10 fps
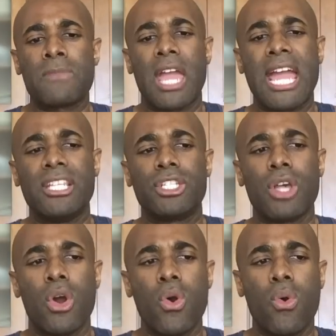And
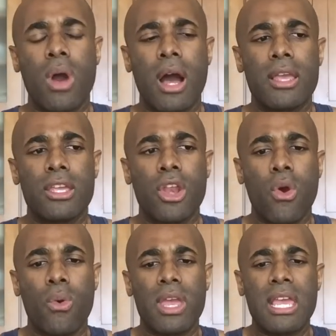so, you
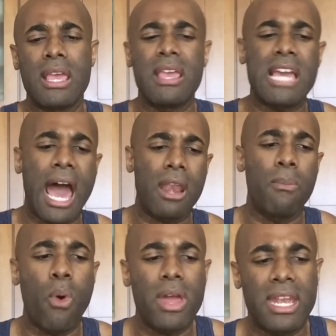know, he kind of
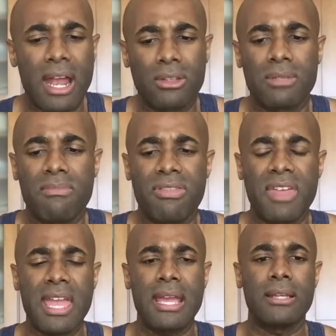pointed out some
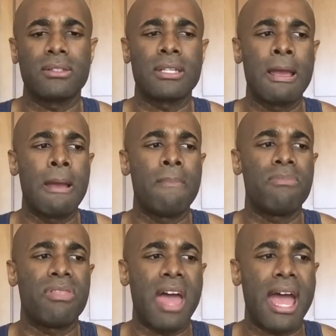things
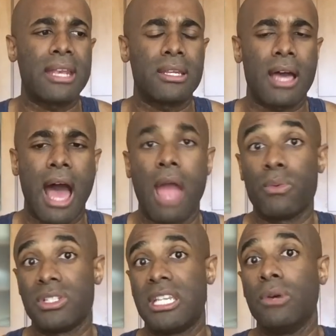that I
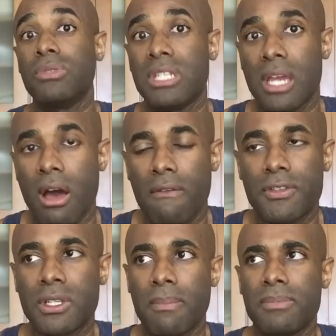was guilty of,
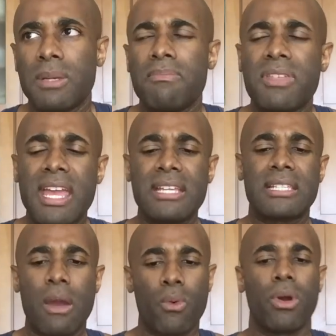some things
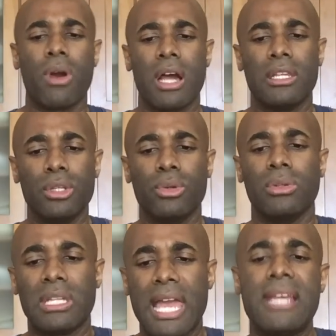that were a little
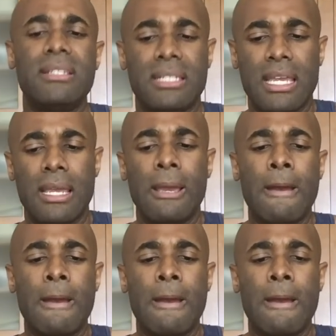lazy